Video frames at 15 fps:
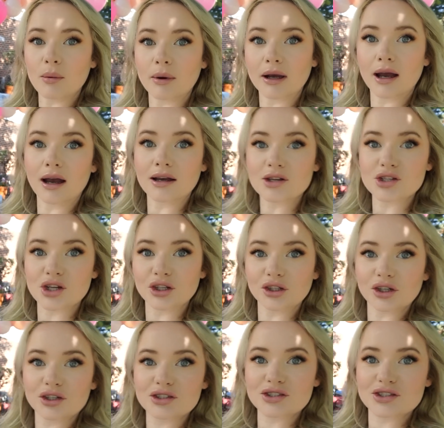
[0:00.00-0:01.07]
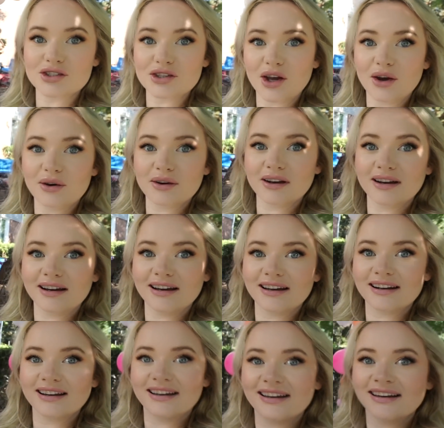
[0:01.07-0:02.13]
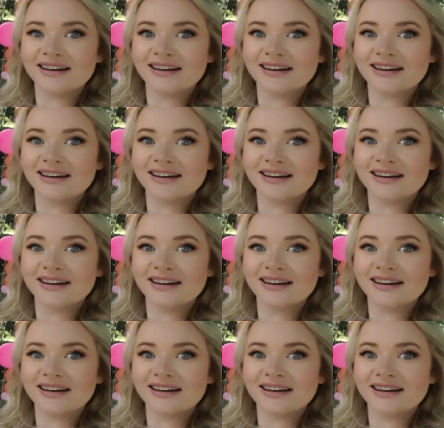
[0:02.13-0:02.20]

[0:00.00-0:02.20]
Oh my gosh, it looks so good.